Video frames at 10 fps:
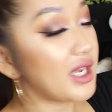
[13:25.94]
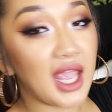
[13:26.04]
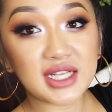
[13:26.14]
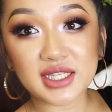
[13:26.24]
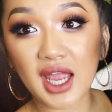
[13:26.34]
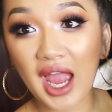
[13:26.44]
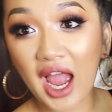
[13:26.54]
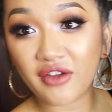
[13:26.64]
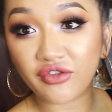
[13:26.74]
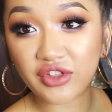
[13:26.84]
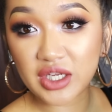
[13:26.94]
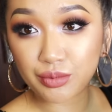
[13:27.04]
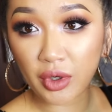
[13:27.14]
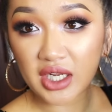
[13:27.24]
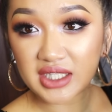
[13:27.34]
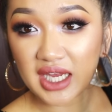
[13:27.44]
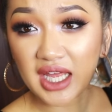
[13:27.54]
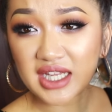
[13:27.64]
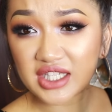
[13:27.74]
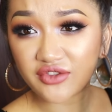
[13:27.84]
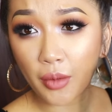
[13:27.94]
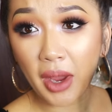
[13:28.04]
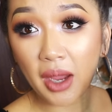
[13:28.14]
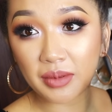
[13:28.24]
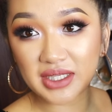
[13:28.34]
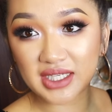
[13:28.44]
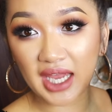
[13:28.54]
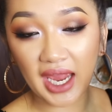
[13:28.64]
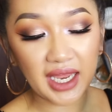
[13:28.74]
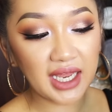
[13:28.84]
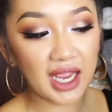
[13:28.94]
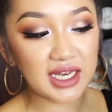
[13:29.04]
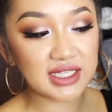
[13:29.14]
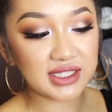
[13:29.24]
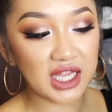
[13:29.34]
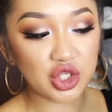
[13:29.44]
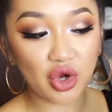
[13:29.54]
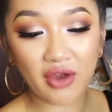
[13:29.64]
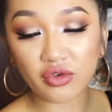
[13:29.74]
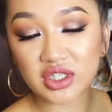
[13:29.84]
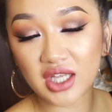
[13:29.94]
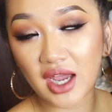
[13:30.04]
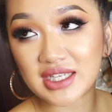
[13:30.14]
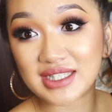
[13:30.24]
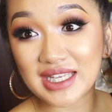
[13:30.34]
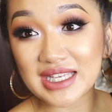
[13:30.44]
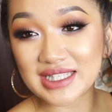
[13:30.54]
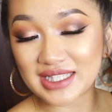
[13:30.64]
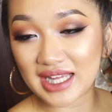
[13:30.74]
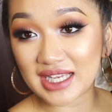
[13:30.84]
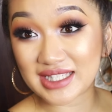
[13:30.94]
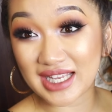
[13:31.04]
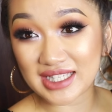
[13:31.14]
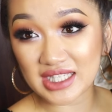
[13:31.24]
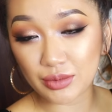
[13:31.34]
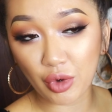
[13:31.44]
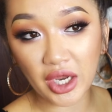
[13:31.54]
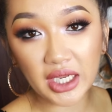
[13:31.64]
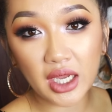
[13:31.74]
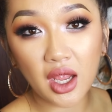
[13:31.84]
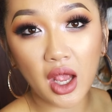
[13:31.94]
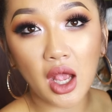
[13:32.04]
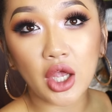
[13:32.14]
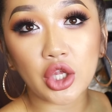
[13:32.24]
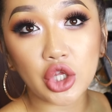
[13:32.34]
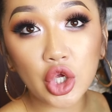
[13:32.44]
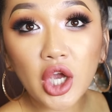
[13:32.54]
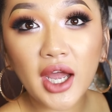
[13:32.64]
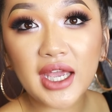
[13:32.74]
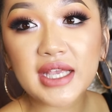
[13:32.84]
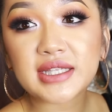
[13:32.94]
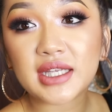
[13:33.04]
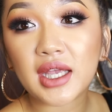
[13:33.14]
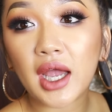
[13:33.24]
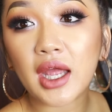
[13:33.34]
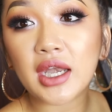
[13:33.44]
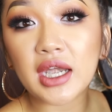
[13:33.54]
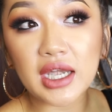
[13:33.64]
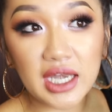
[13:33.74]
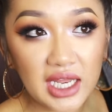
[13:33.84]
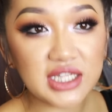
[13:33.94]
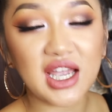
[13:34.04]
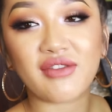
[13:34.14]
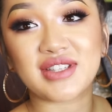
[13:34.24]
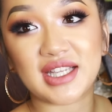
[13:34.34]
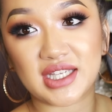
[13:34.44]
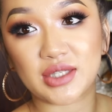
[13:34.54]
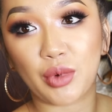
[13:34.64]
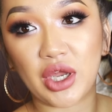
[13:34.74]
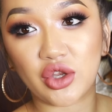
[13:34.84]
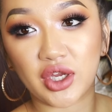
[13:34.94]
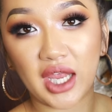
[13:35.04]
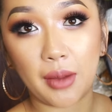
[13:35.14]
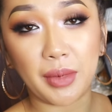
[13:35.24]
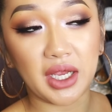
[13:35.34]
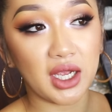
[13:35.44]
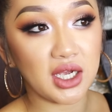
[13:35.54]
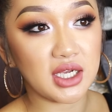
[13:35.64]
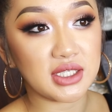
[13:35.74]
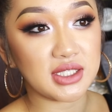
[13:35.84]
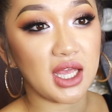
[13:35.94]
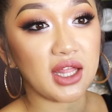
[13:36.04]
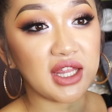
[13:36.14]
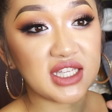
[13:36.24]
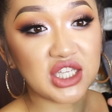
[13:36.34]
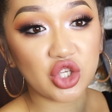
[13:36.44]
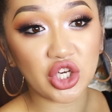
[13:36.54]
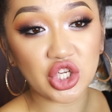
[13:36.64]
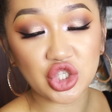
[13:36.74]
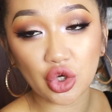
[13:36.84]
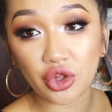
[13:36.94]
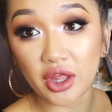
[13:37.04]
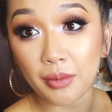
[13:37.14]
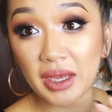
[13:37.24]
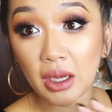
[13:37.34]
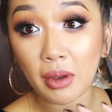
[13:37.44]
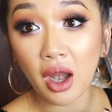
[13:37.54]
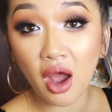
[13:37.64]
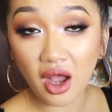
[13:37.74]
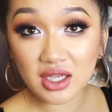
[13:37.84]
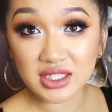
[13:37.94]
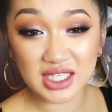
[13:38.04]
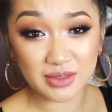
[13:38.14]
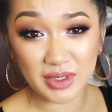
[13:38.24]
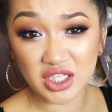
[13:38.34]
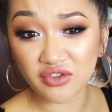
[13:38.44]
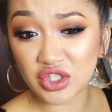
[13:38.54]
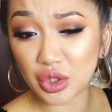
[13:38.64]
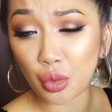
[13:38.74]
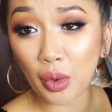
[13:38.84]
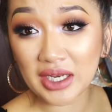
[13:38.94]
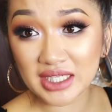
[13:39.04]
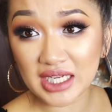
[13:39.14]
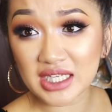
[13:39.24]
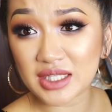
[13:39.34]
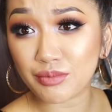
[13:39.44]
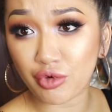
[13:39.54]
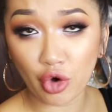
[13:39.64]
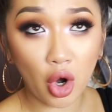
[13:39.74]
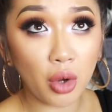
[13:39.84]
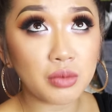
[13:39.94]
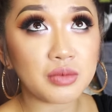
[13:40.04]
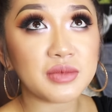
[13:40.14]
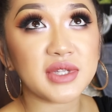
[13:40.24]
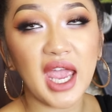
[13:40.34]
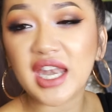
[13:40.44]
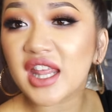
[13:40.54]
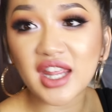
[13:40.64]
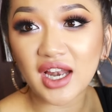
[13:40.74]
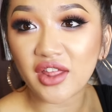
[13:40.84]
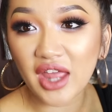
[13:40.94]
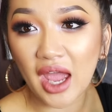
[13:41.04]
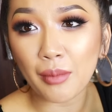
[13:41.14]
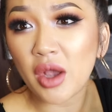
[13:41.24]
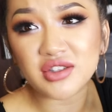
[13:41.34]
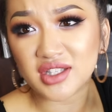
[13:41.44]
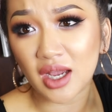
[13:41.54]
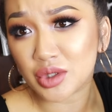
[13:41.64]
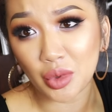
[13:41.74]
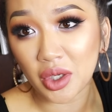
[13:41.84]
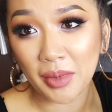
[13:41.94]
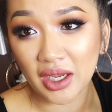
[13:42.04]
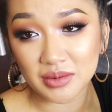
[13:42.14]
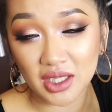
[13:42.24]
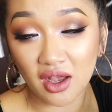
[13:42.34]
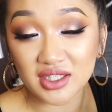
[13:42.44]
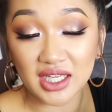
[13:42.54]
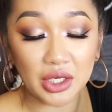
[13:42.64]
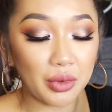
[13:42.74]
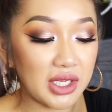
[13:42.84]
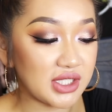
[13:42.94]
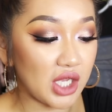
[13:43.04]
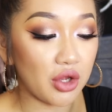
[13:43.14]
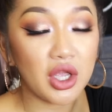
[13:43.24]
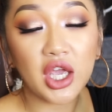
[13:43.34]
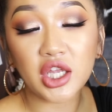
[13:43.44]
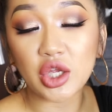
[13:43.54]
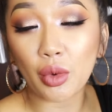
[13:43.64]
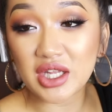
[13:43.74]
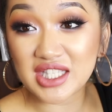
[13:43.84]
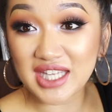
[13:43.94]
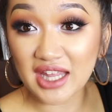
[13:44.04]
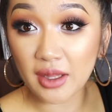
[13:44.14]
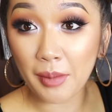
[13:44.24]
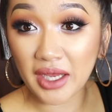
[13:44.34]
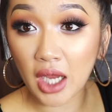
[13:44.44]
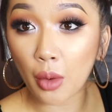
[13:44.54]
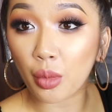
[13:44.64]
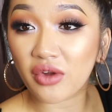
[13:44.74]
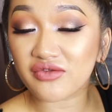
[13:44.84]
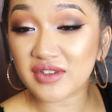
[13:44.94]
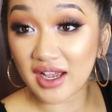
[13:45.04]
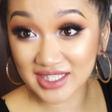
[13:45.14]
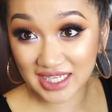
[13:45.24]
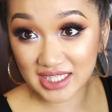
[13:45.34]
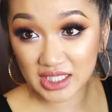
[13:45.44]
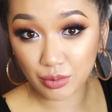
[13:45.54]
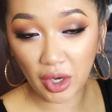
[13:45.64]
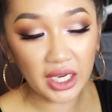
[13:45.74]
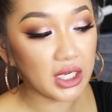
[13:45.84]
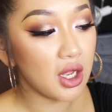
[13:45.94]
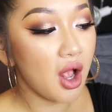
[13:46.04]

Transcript: Next, I have this product here. This is from Urban Decay, and it's their travel size De-Slick setting spray. You guys need to have a setting spray in your kit because this is going to ensure that the makeup lasts, especially if you do weddings, proms, anything like that. Most of the times you want your makeup to last anyway, so you want to set the makeup with a setting spray.